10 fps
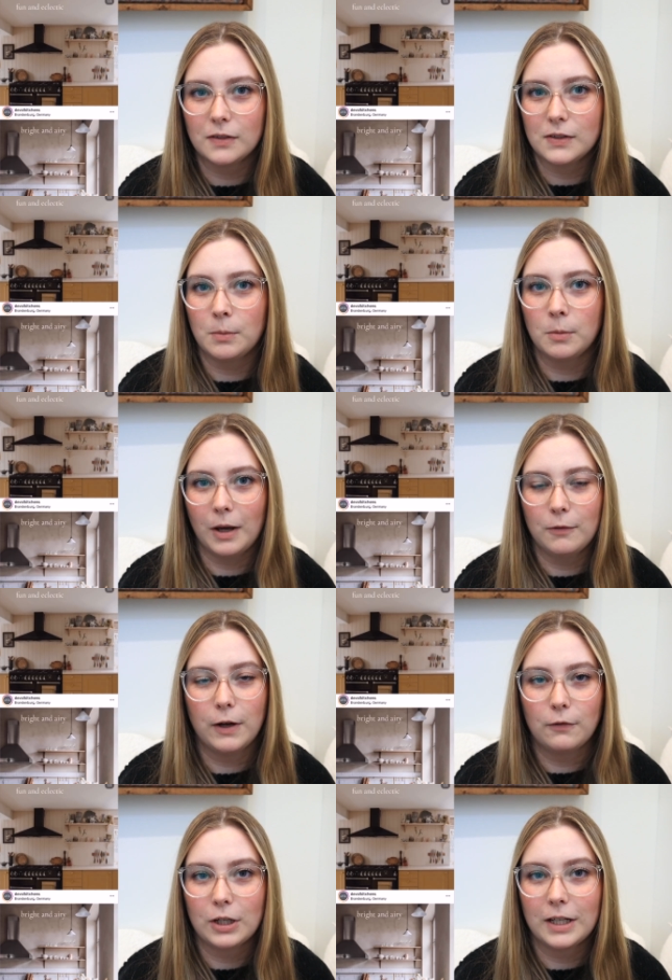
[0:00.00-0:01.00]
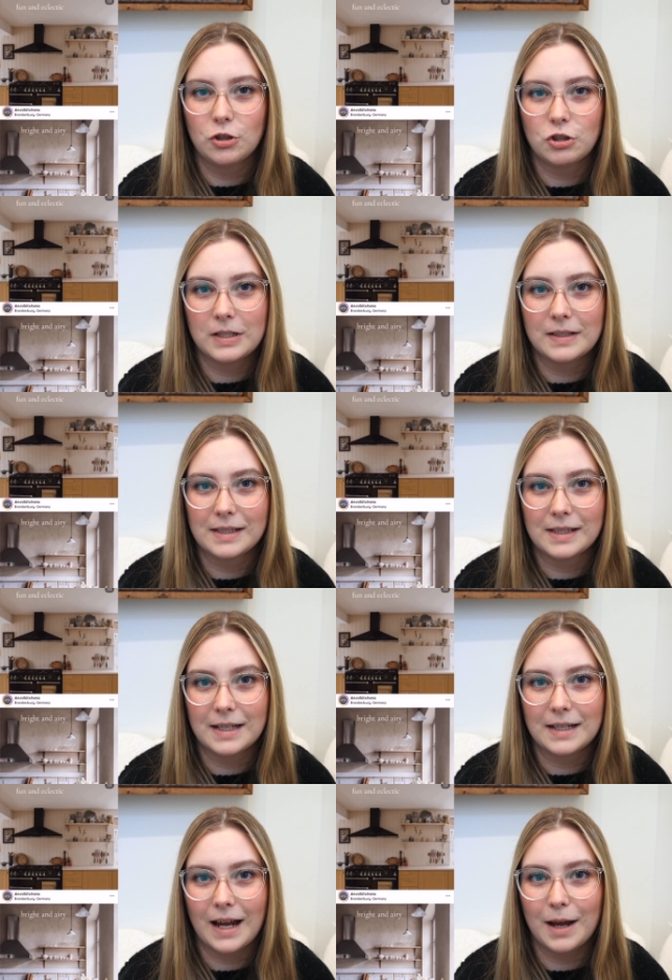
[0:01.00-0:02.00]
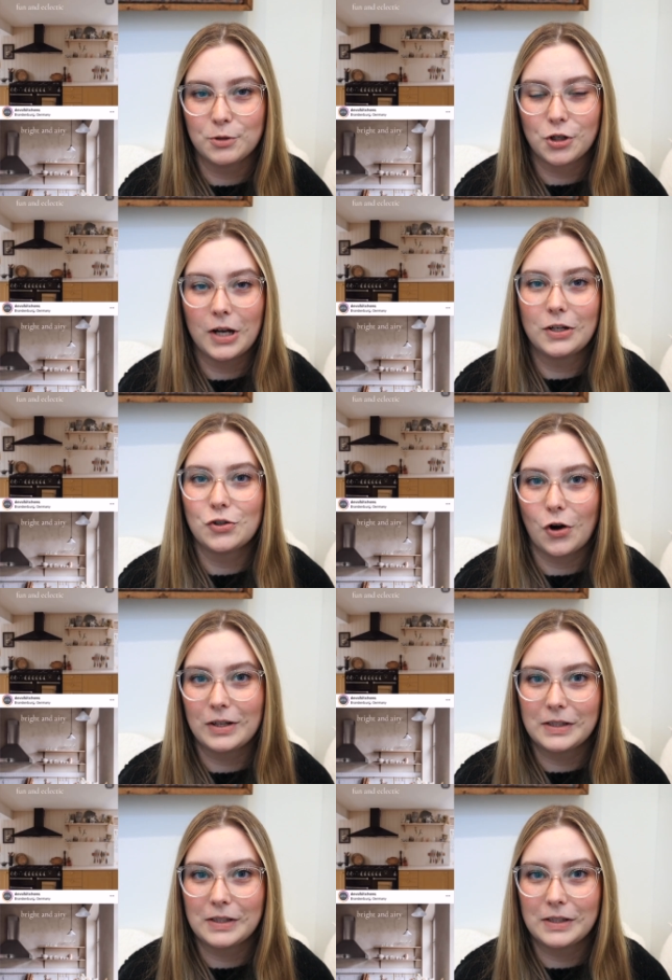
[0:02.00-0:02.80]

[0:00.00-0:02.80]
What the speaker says: of some of my favorite kitchens that I'm trying to draw